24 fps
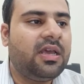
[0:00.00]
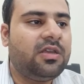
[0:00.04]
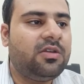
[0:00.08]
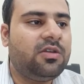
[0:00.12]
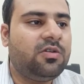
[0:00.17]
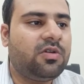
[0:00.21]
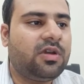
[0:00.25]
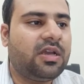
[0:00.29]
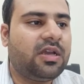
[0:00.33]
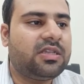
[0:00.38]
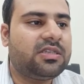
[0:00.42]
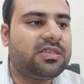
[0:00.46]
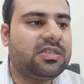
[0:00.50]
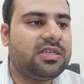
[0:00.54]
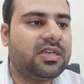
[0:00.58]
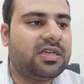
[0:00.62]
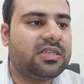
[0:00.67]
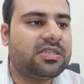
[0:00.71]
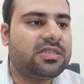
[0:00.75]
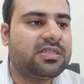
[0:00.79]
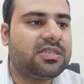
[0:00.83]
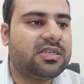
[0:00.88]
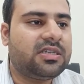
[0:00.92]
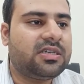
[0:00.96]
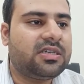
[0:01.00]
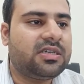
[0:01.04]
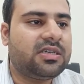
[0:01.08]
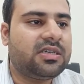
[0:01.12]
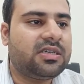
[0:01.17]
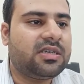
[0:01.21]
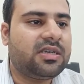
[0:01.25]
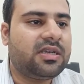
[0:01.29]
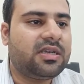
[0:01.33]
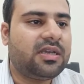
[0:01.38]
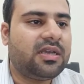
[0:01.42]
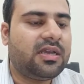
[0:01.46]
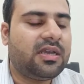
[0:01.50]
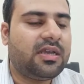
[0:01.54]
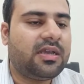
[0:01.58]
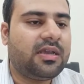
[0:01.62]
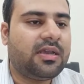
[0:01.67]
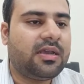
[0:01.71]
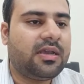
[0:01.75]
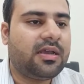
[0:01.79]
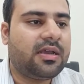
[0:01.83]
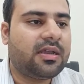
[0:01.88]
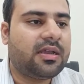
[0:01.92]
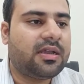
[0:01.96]
you can just
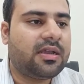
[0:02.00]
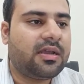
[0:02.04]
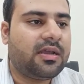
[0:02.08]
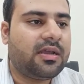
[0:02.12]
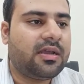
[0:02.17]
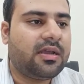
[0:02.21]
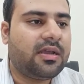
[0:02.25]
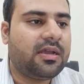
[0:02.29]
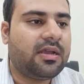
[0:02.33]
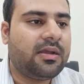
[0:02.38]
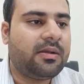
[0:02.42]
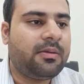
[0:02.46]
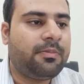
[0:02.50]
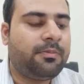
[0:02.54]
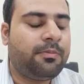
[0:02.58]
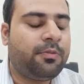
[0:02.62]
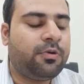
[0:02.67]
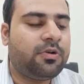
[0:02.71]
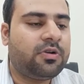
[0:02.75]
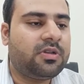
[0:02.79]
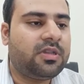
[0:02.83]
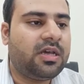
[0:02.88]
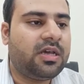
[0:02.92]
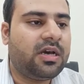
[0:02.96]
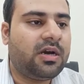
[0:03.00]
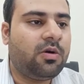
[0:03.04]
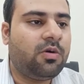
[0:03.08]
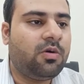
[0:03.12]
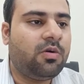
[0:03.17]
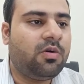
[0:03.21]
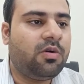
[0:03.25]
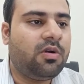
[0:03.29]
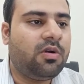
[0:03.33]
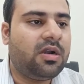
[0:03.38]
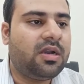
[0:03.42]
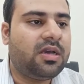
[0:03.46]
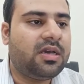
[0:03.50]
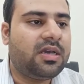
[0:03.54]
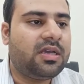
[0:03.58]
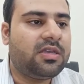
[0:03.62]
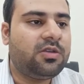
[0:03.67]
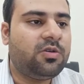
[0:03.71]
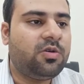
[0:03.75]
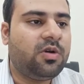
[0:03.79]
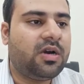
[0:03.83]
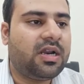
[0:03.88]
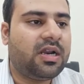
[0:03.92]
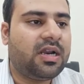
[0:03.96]
put the old
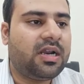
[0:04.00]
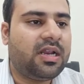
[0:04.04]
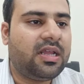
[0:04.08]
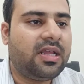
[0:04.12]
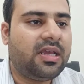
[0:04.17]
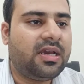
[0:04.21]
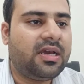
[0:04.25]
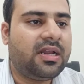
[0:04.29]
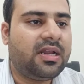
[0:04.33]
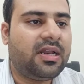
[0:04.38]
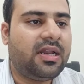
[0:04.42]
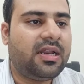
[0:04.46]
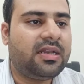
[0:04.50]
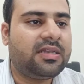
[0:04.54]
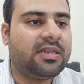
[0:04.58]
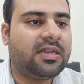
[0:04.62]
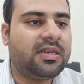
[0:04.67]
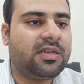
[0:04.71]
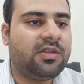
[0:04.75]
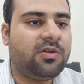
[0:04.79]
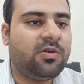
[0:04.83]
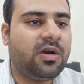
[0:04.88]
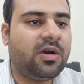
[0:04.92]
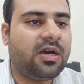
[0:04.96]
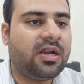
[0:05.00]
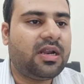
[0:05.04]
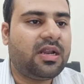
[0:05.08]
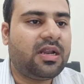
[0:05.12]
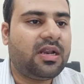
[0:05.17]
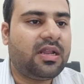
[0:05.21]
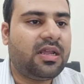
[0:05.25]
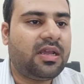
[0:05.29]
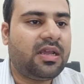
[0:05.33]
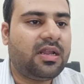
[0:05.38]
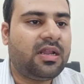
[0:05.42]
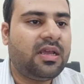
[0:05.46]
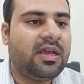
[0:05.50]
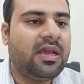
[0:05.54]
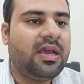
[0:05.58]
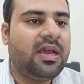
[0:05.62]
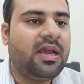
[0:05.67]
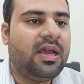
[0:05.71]
URL here and the new URL here,